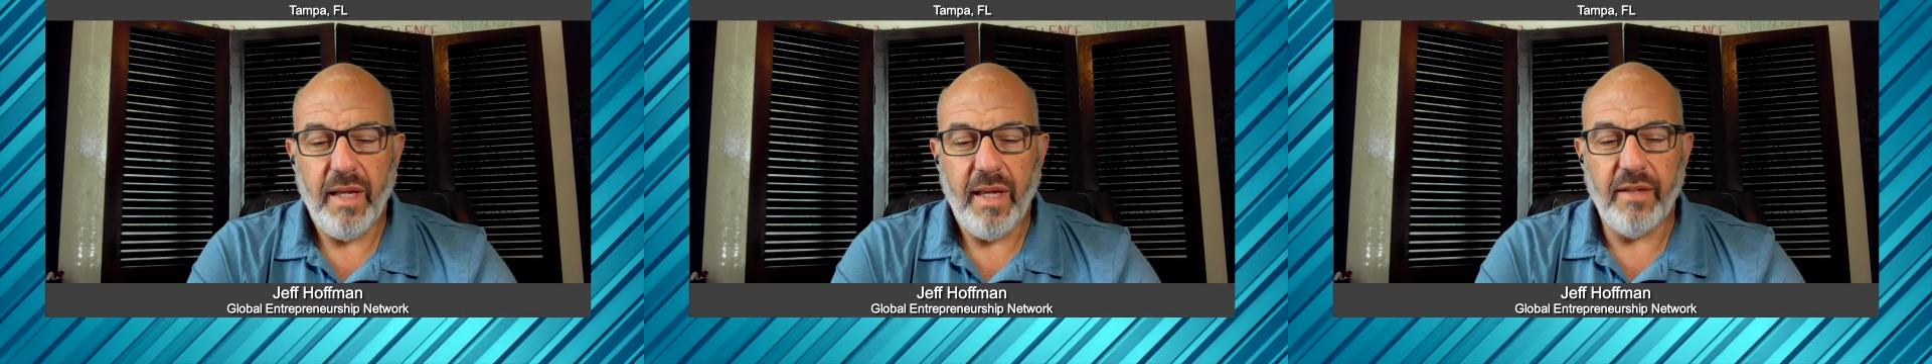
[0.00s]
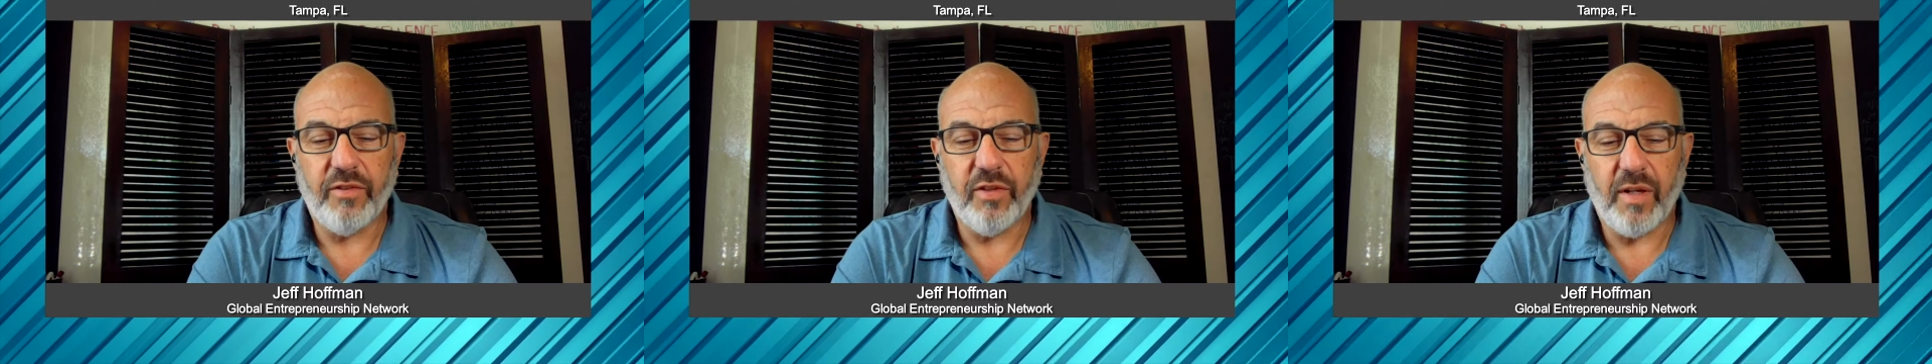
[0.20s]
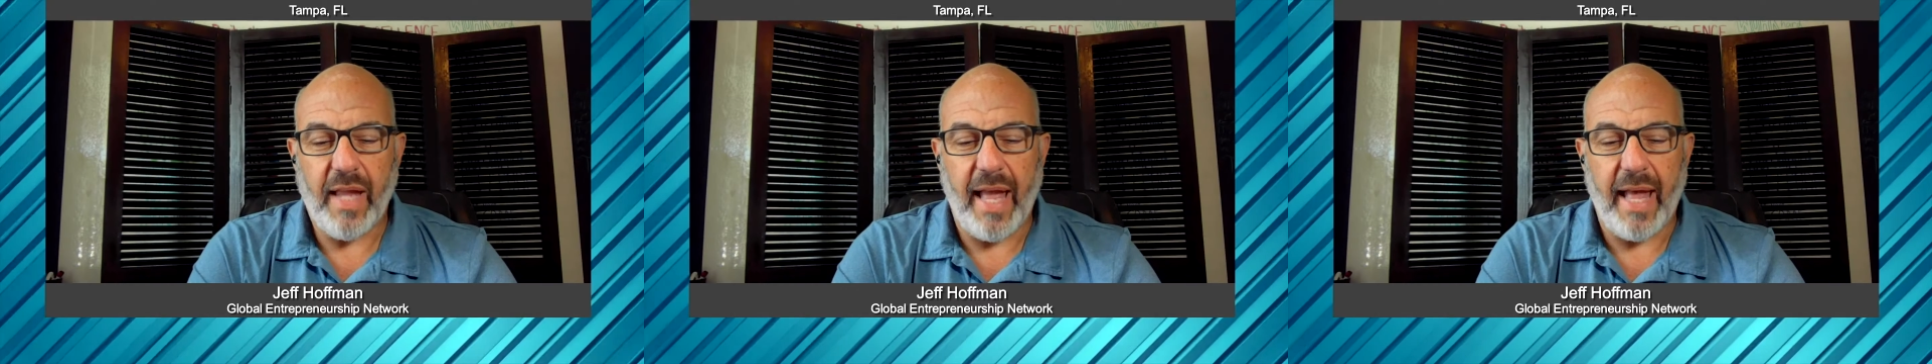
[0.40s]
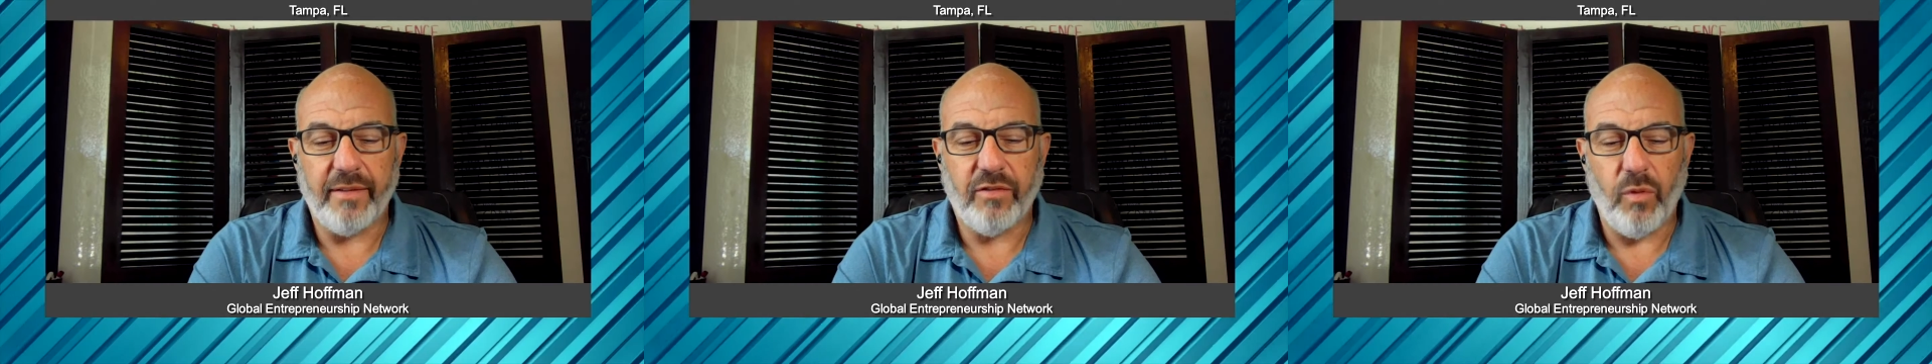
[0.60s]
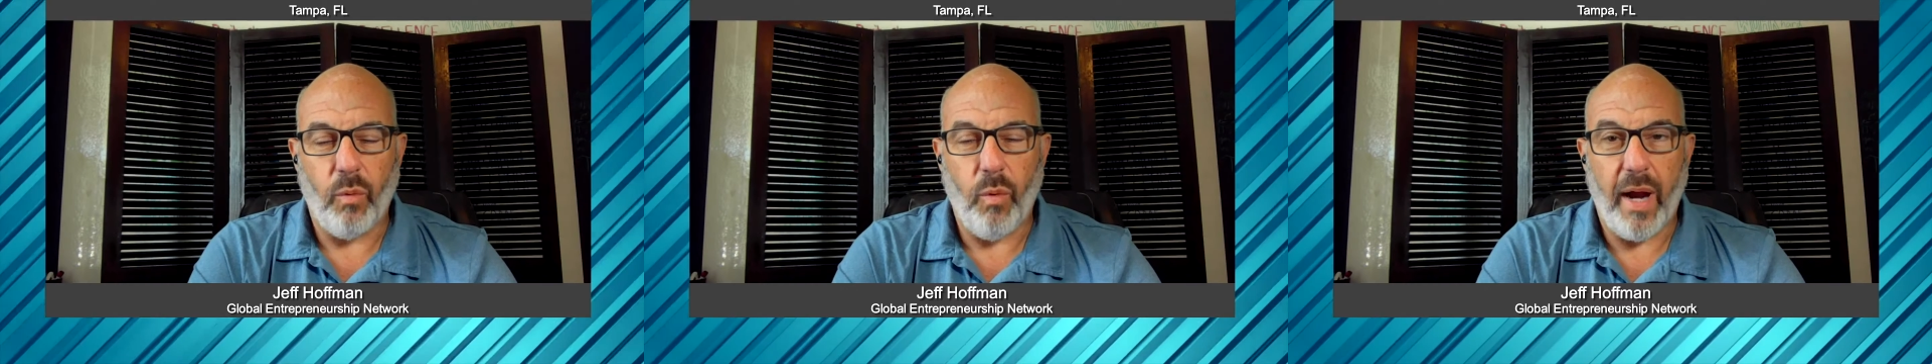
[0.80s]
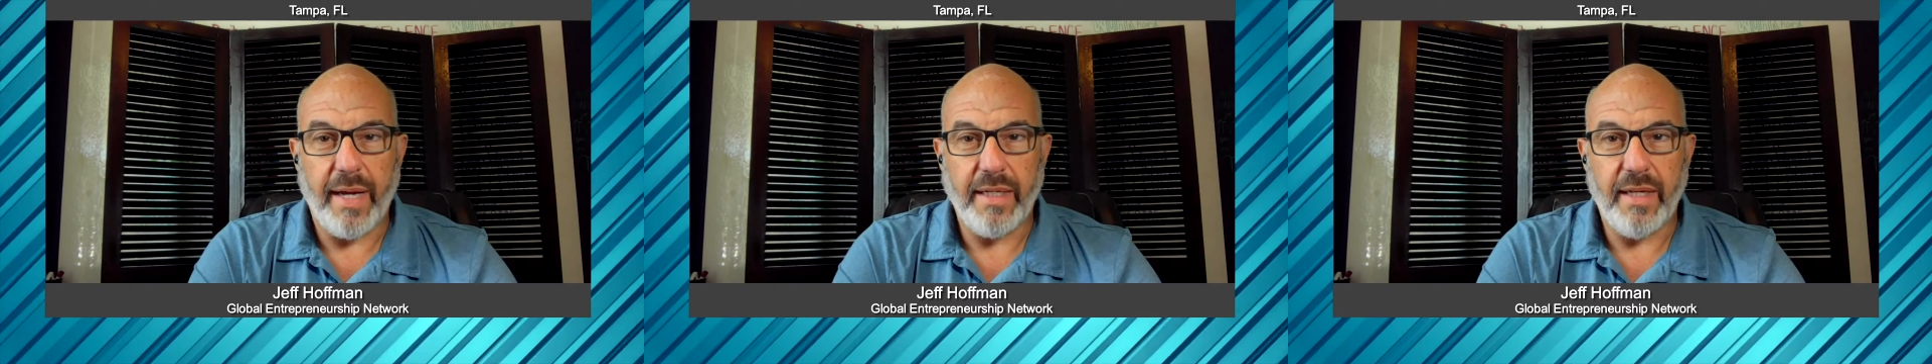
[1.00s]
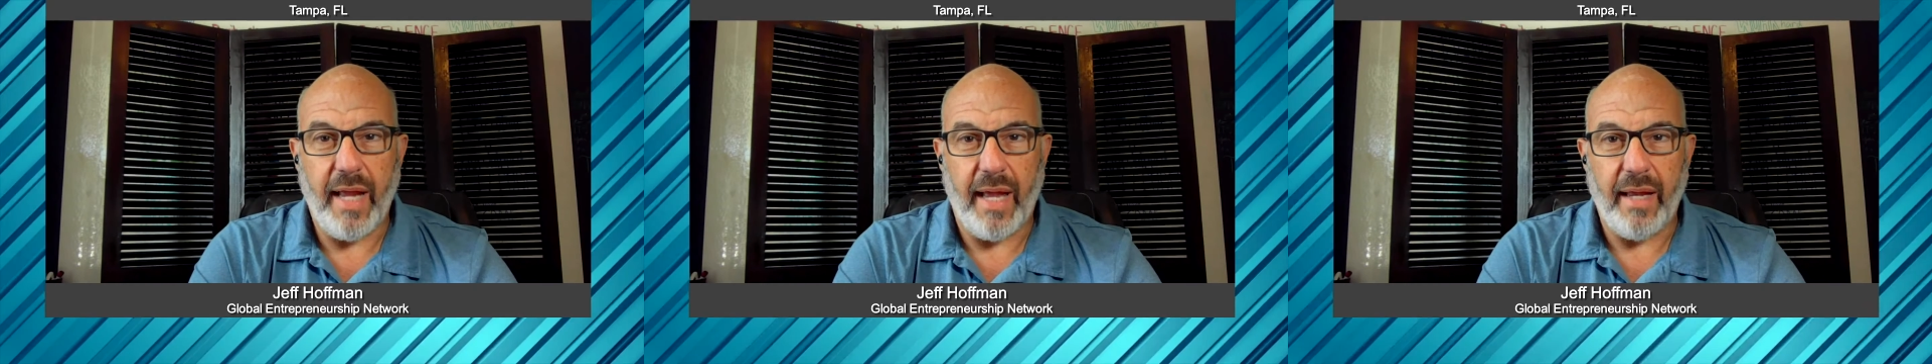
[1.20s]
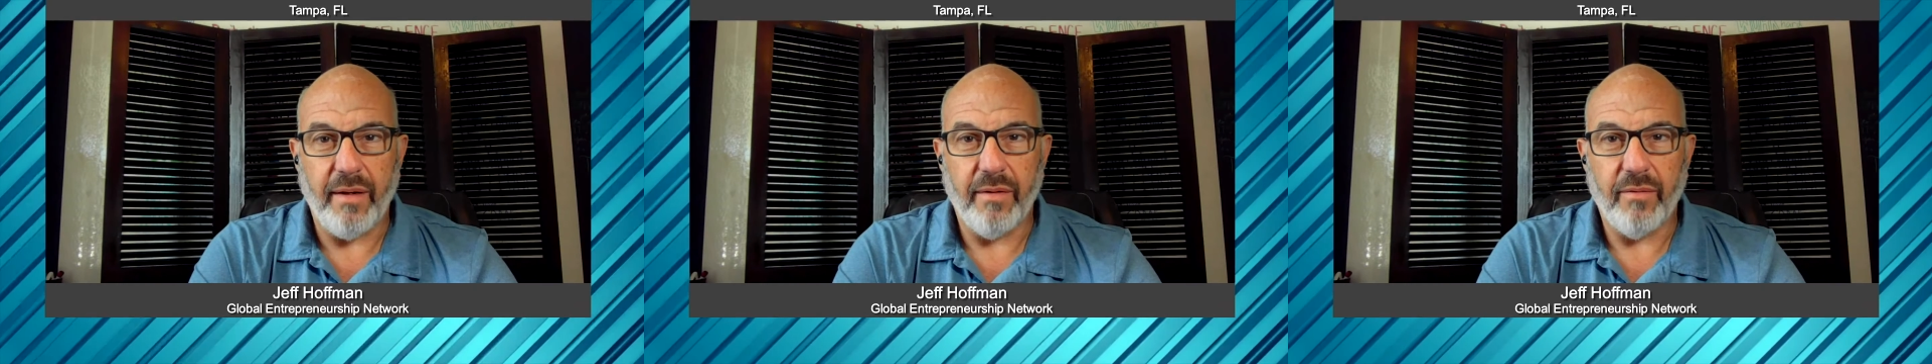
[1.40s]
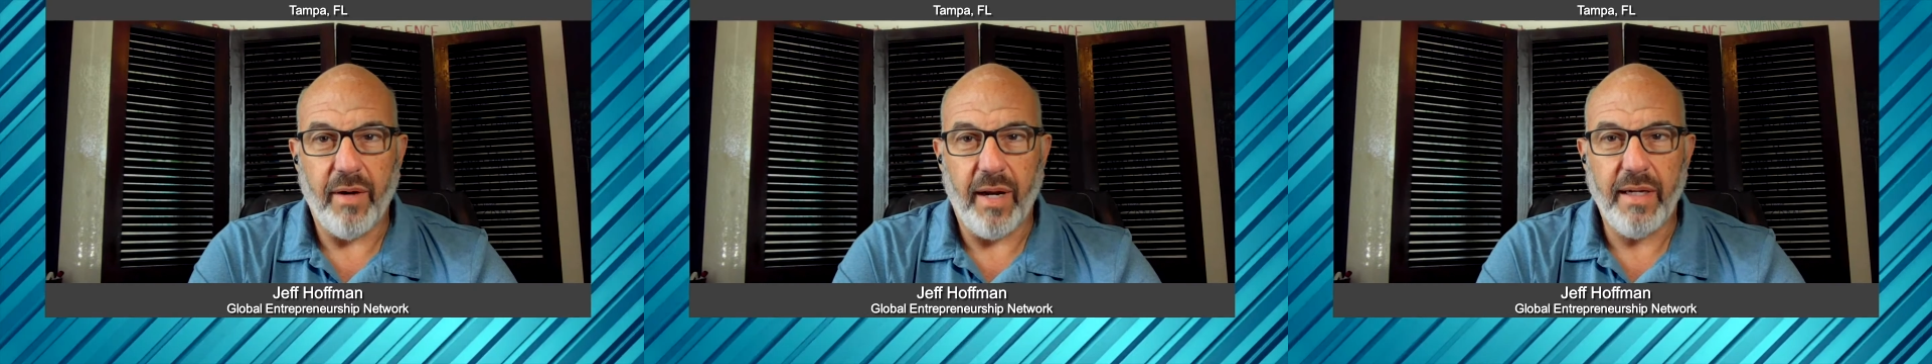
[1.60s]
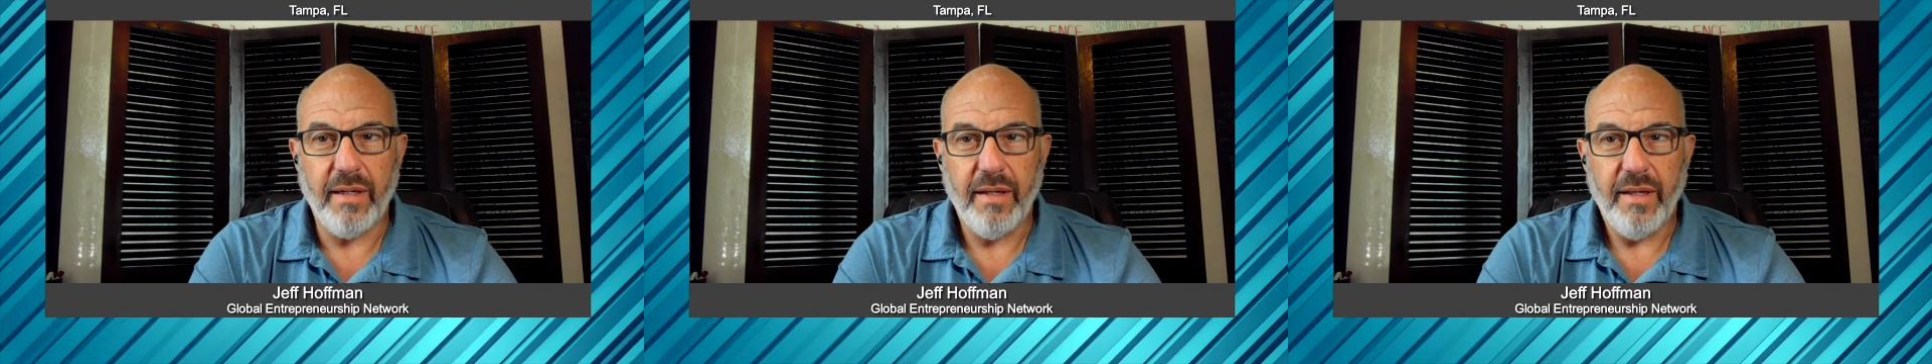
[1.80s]
is to cast a wide net,
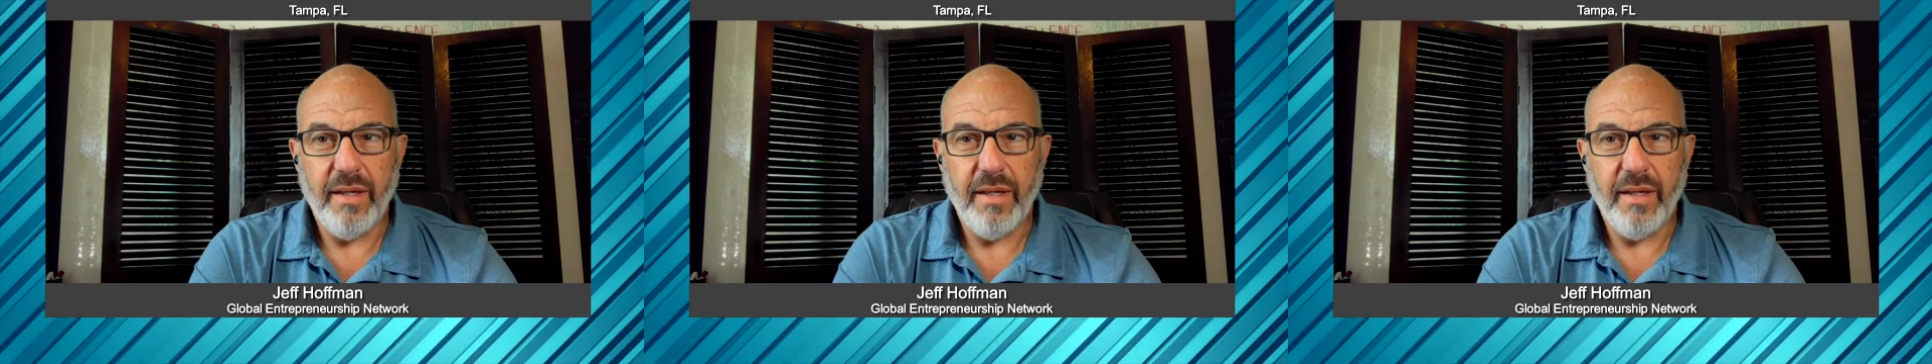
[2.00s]
right?